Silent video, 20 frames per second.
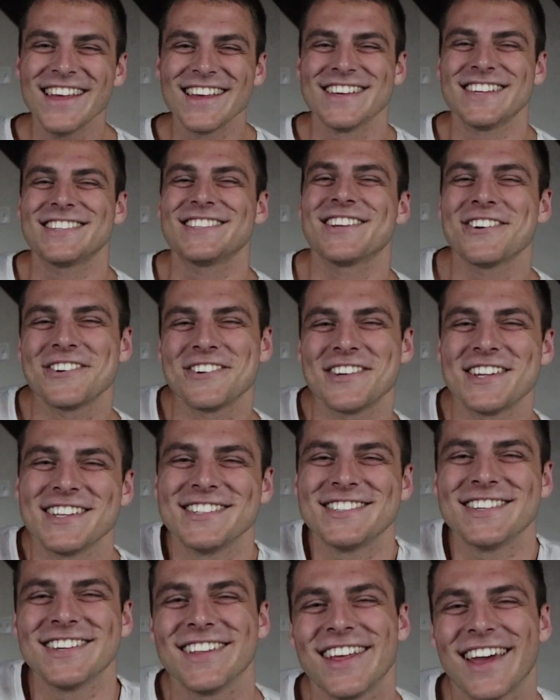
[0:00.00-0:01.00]
This turned
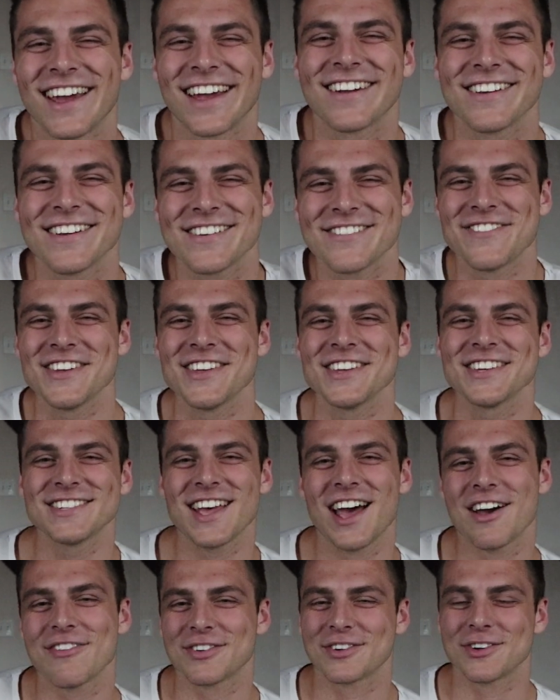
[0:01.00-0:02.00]
into like
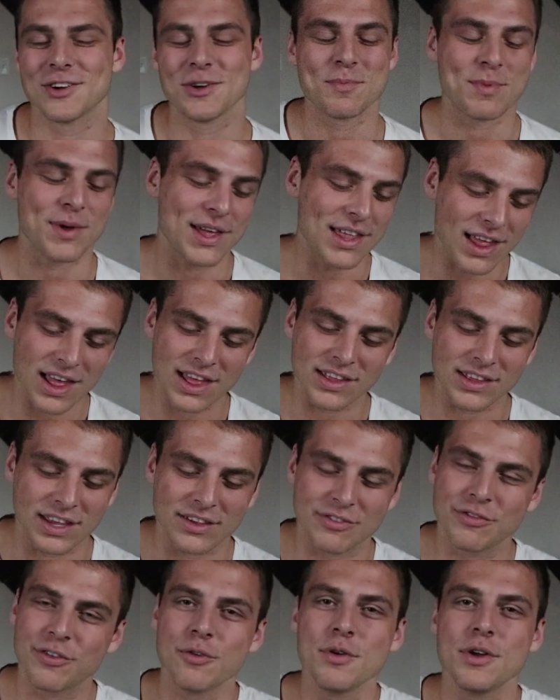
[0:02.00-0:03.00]
philosophical, but
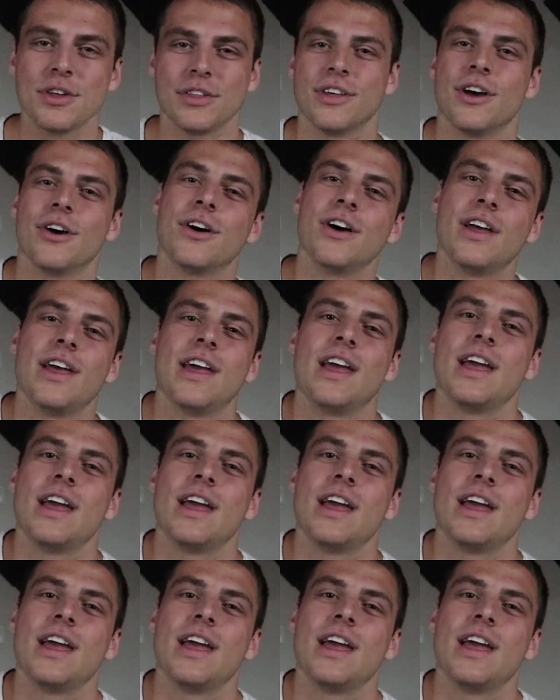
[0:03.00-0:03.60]
like for real though,